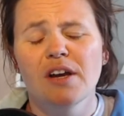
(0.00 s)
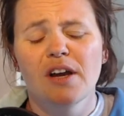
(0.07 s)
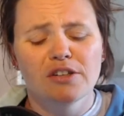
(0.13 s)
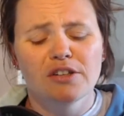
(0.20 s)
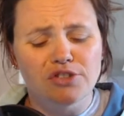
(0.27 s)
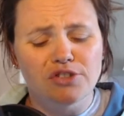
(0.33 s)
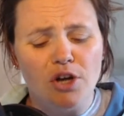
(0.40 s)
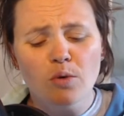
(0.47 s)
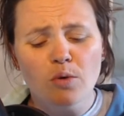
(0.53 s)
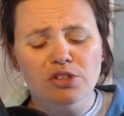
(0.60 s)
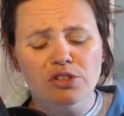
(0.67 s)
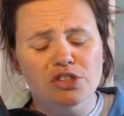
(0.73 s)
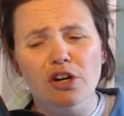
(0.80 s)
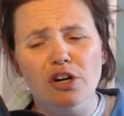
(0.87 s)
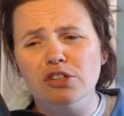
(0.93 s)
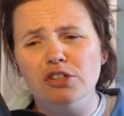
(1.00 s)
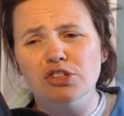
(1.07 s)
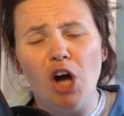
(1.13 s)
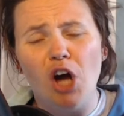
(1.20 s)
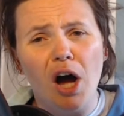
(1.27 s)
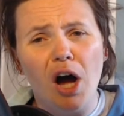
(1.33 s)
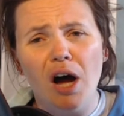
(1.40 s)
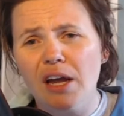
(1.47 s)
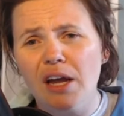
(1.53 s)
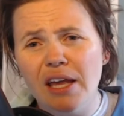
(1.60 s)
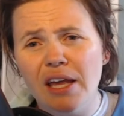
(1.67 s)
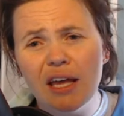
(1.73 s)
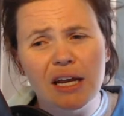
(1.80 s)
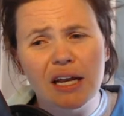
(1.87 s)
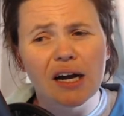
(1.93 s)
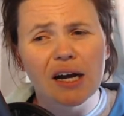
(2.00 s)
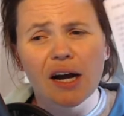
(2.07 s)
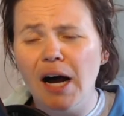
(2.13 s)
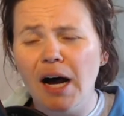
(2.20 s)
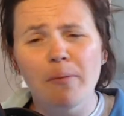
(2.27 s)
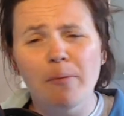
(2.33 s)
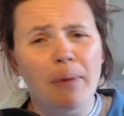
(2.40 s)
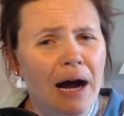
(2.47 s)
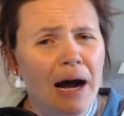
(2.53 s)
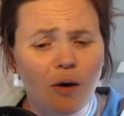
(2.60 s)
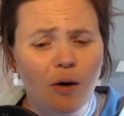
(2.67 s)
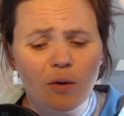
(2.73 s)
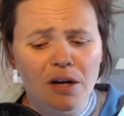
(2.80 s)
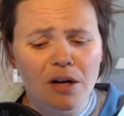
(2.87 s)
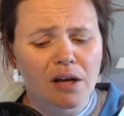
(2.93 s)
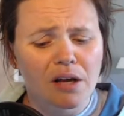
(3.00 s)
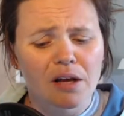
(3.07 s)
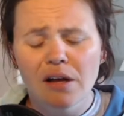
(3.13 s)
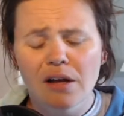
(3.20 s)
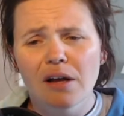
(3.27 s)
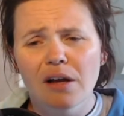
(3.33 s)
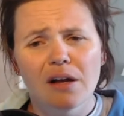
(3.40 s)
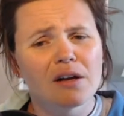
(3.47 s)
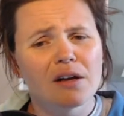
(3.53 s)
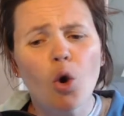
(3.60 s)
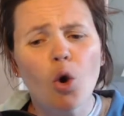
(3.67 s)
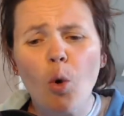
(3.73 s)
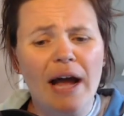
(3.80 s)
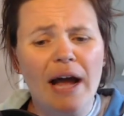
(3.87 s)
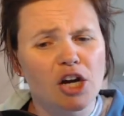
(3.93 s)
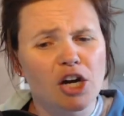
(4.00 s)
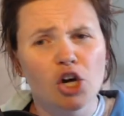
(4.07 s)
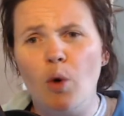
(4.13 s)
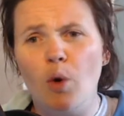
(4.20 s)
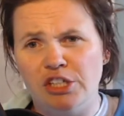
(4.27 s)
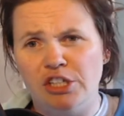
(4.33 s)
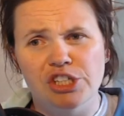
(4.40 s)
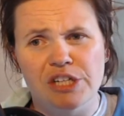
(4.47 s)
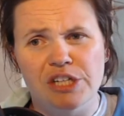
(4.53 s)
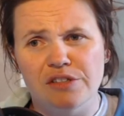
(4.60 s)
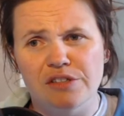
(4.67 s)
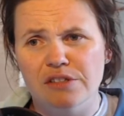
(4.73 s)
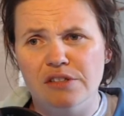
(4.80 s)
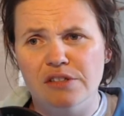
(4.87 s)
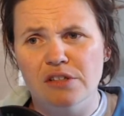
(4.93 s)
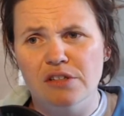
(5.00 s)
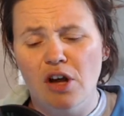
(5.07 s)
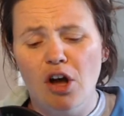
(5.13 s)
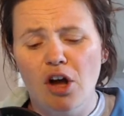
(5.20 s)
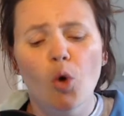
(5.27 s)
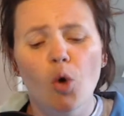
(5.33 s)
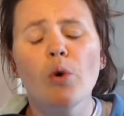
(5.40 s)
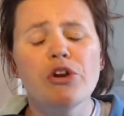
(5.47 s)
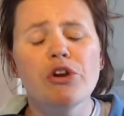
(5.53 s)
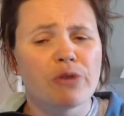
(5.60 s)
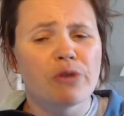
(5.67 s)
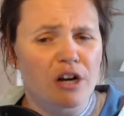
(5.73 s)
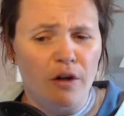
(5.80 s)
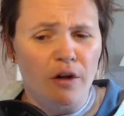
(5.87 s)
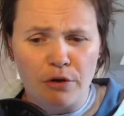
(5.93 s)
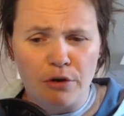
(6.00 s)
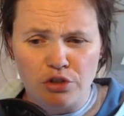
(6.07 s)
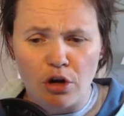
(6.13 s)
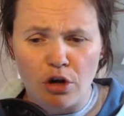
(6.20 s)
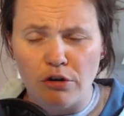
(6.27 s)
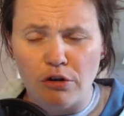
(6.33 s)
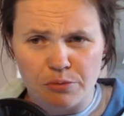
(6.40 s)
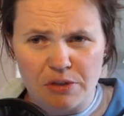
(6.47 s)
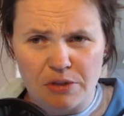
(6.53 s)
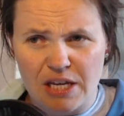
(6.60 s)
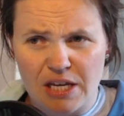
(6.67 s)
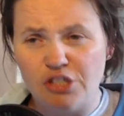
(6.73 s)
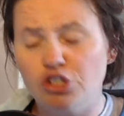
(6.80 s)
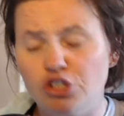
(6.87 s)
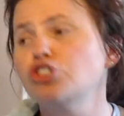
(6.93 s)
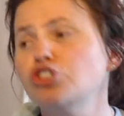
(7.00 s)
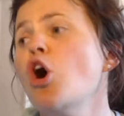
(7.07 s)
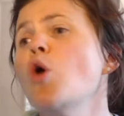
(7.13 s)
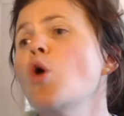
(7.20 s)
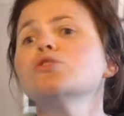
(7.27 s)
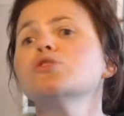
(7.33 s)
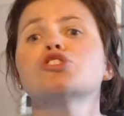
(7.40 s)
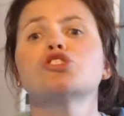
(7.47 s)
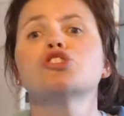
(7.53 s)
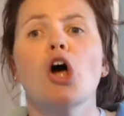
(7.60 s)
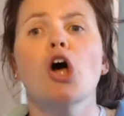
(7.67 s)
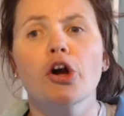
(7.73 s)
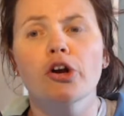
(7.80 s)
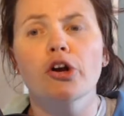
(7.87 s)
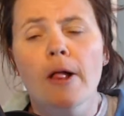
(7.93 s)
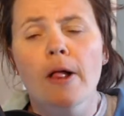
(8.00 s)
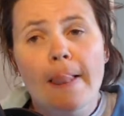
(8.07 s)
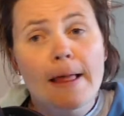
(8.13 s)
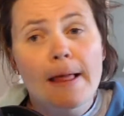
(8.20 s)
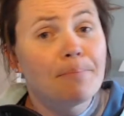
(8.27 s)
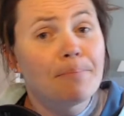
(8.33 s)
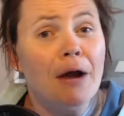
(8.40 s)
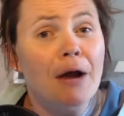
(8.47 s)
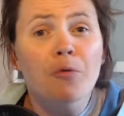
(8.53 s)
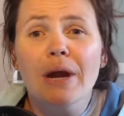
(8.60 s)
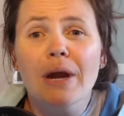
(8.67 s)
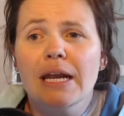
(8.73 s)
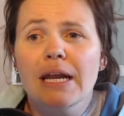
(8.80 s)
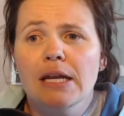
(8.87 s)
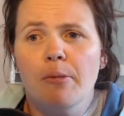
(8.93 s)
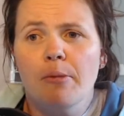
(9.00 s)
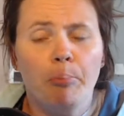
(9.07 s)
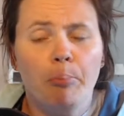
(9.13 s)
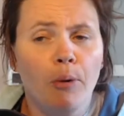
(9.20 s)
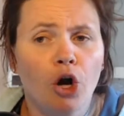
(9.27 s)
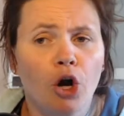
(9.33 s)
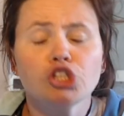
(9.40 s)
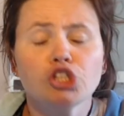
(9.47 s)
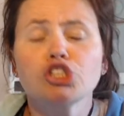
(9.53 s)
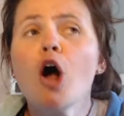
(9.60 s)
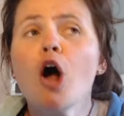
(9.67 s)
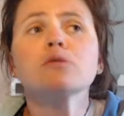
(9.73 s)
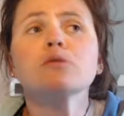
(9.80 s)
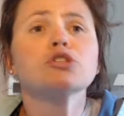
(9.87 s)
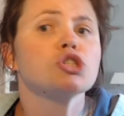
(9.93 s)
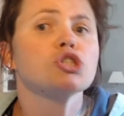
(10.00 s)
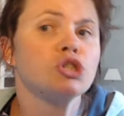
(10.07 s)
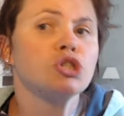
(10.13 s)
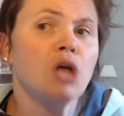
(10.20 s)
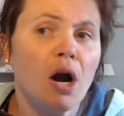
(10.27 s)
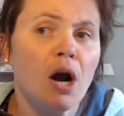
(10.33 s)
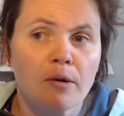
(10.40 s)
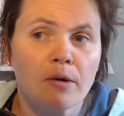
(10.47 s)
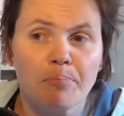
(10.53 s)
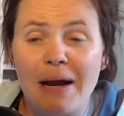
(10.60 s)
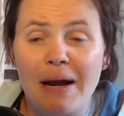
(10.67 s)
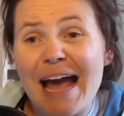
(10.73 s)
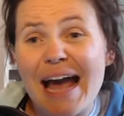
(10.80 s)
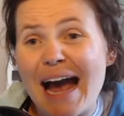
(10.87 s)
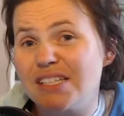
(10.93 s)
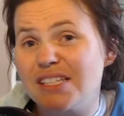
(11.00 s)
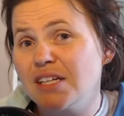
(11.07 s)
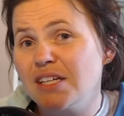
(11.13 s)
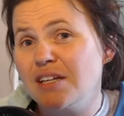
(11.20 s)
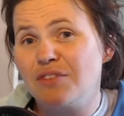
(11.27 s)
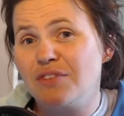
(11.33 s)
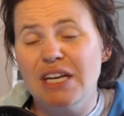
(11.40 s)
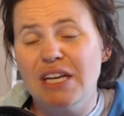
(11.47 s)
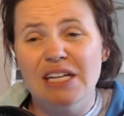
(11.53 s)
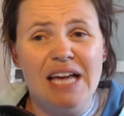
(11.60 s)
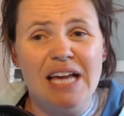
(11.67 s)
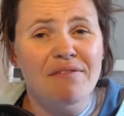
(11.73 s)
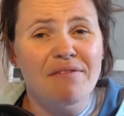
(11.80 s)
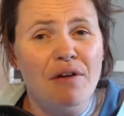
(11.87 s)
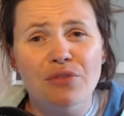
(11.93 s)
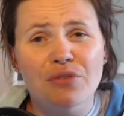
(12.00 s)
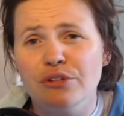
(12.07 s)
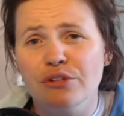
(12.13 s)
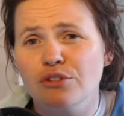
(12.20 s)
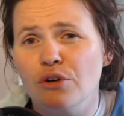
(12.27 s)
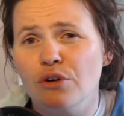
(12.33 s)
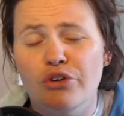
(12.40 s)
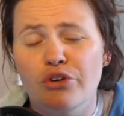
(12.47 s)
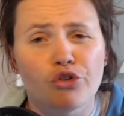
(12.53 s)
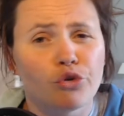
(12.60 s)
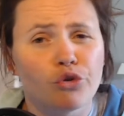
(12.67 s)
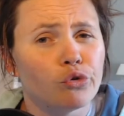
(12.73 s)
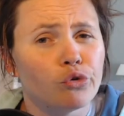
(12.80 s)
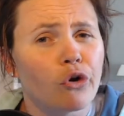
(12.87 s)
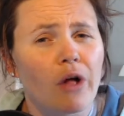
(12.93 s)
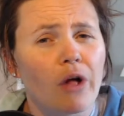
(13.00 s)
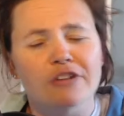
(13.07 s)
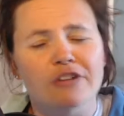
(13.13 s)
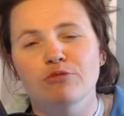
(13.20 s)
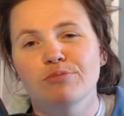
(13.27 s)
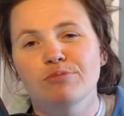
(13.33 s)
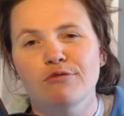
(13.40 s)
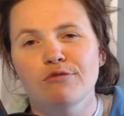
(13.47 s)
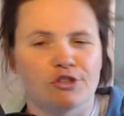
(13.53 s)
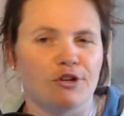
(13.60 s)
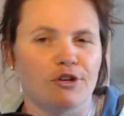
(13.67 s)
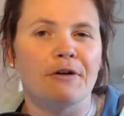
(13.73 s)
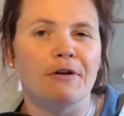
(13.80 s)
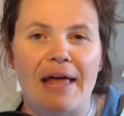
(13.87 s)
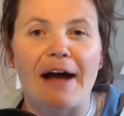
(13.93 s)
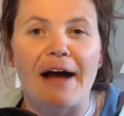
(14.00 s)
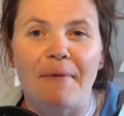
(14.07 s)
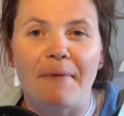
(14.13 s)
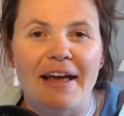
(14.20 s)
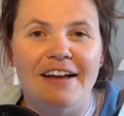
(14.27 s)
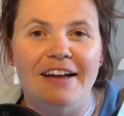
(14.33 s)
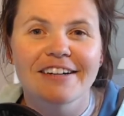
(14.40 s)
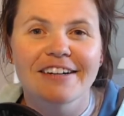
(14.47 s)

don't start talking about quack questions when you get on those calls with kids. Don't start by reading a book. Don't start by asking if kids have everything turned into Google Classroom. Don't start in that way.